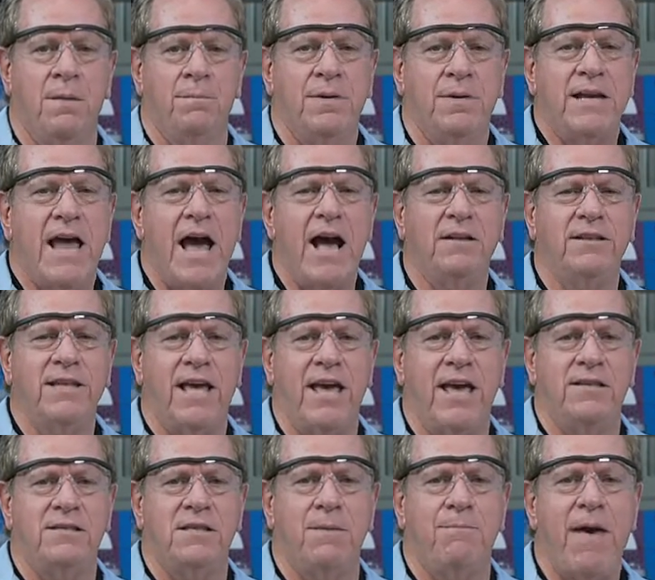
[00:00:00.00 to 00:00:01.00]
But
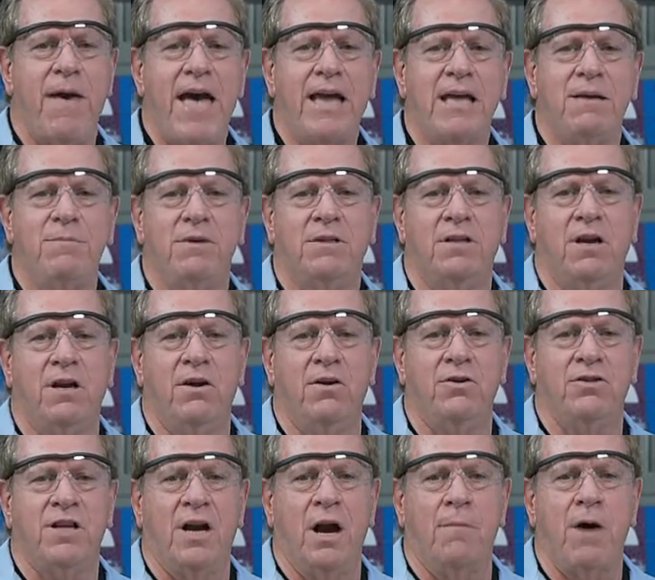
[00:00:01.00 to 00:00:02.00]
nowadays, the packing
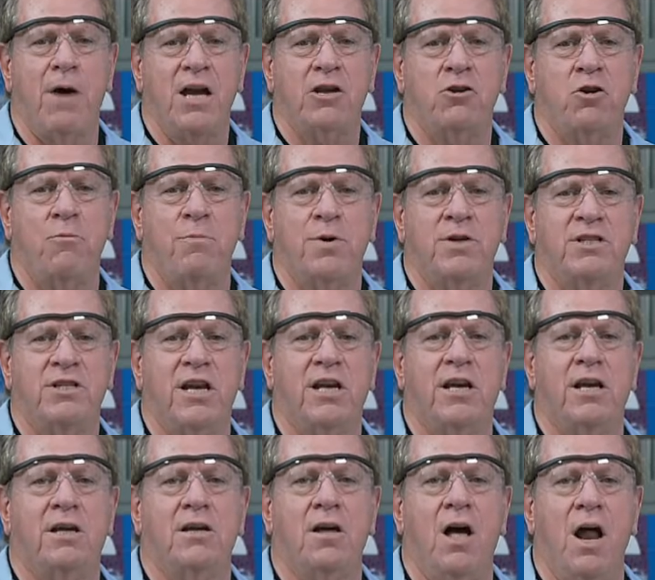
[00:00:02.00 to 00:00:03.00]
materials in our
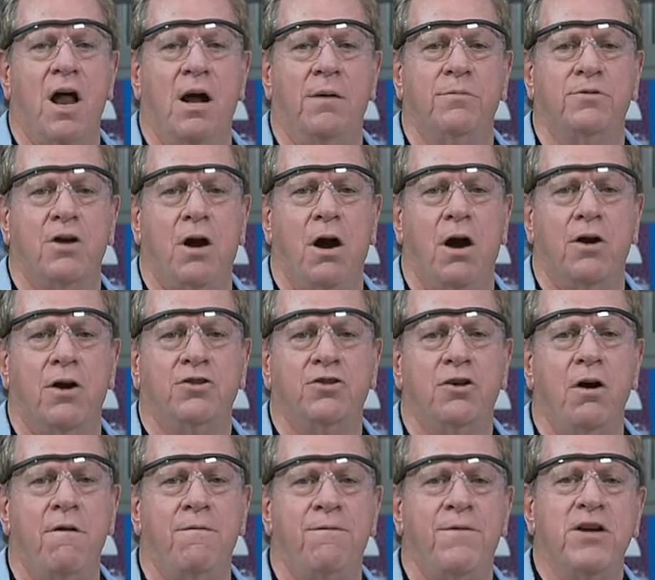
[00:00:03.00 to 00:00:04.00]
microparticulate columns are
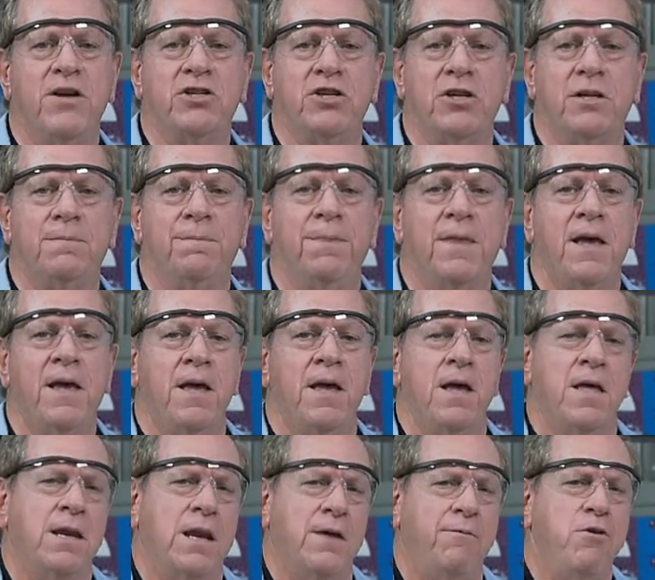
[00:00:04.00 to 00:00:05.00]
so efficient
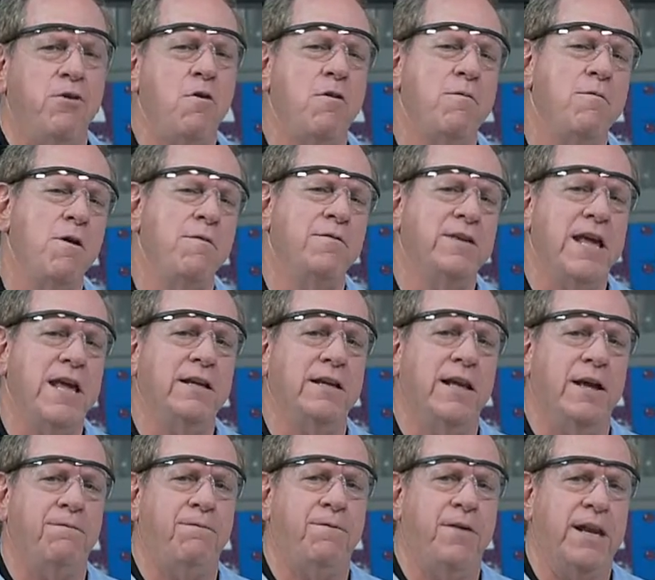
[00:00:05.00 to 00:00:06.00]
that if you remove an
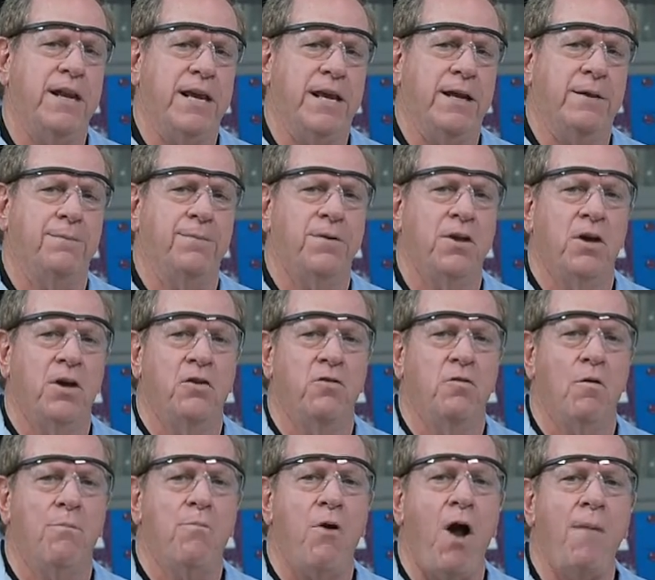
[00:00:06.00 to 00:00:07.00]
inlet fitting,
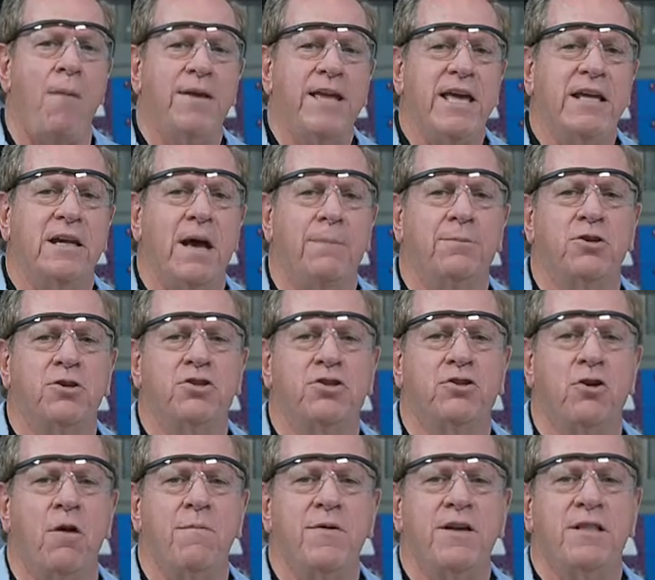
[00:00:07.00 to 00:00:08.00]
you'll probably end up
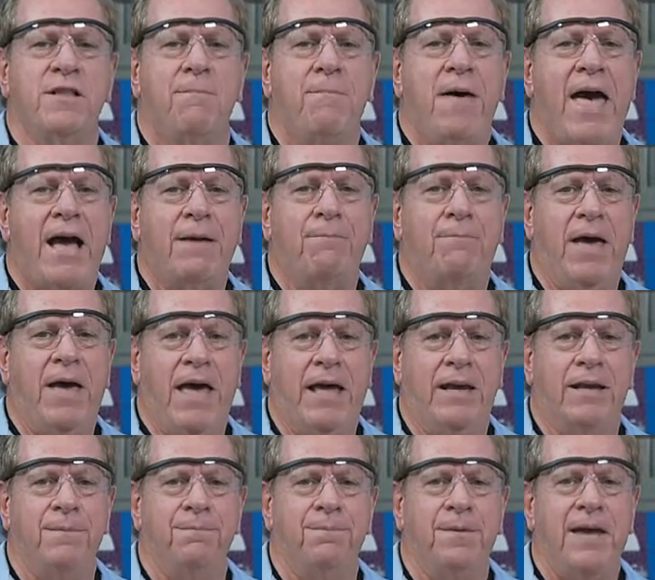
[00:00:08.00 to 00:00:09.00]
disturbing the packed
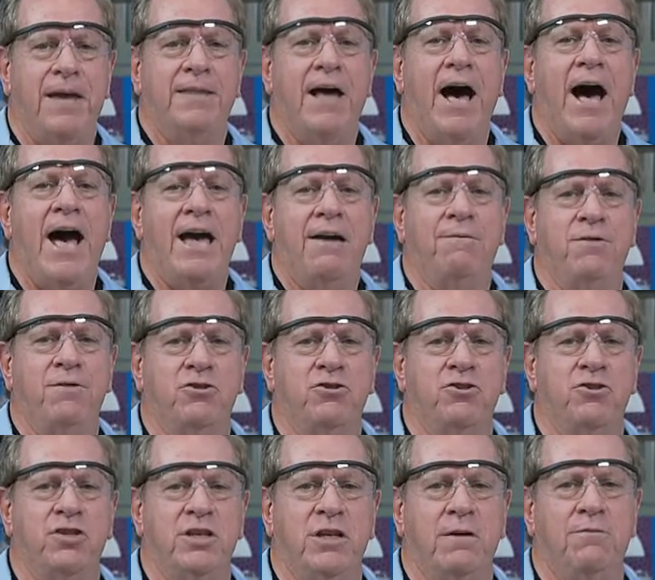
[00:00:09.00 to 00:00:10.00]
bed, and the high
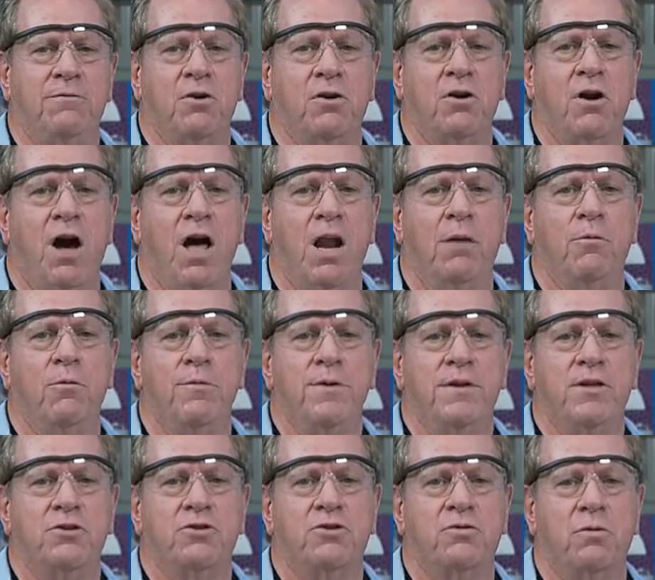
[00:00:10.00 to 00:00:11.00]
efficiency of your column will be
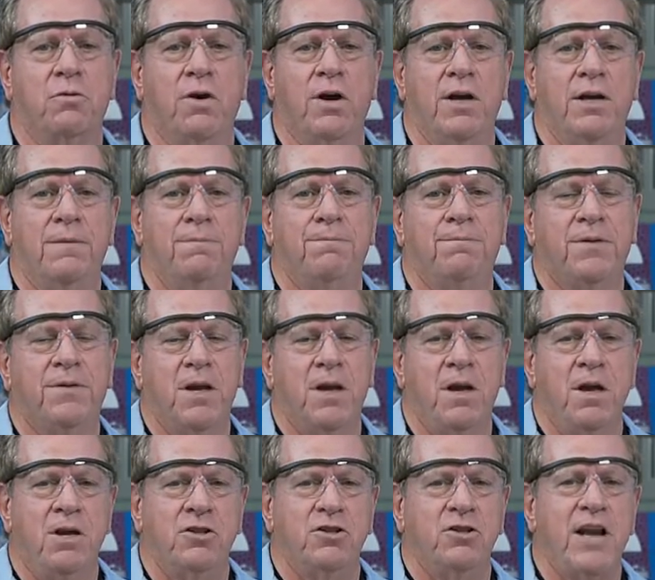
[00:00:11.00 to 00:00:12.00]
destroyed.
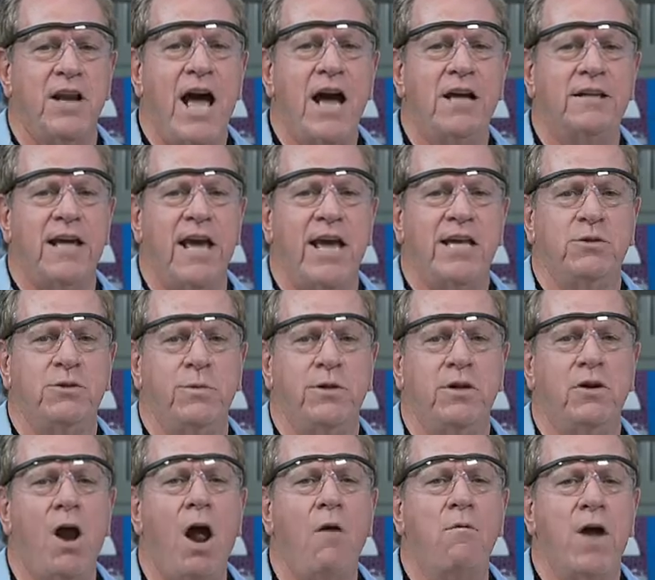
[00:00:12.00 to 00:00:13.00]
So nowadays, we
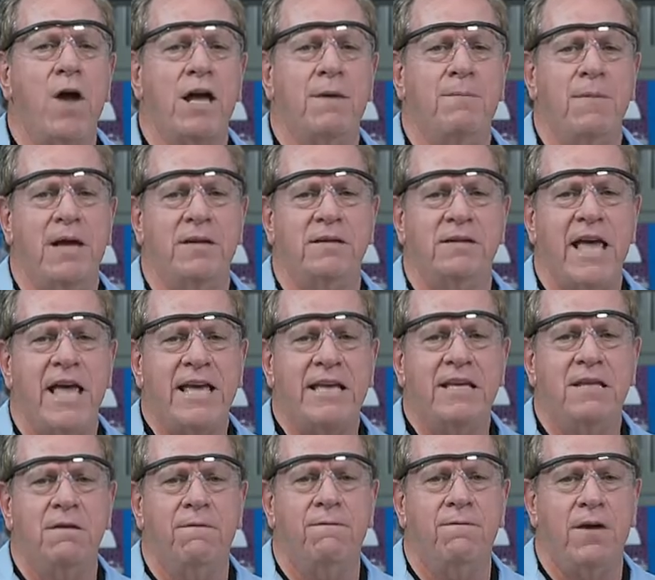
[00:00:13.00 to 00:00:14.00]
do not recommend
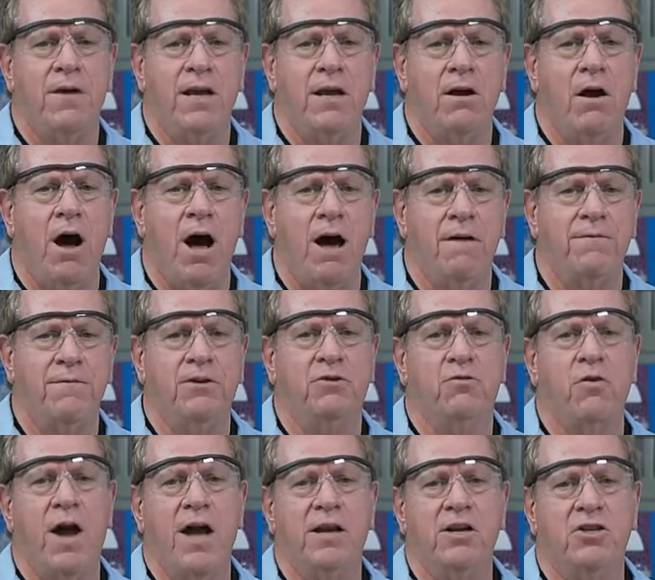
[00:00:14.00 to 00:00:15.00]
taking the fitting off and
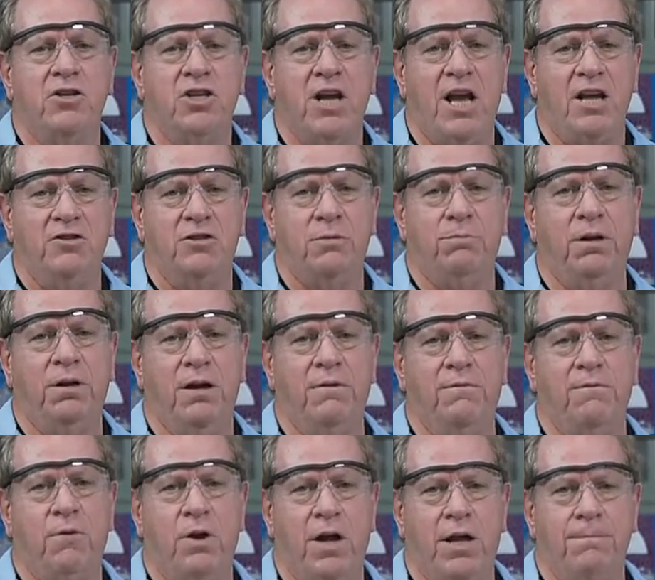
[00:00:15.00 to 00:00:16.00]
trying to change the plug
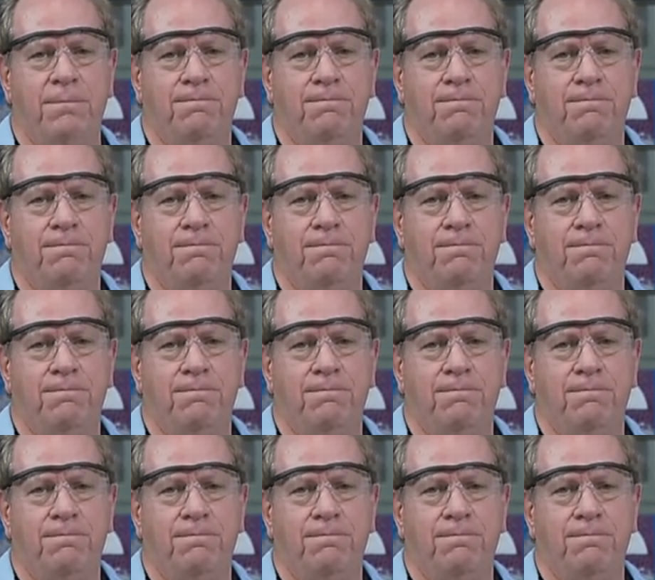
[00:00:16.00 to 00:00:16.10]
frit.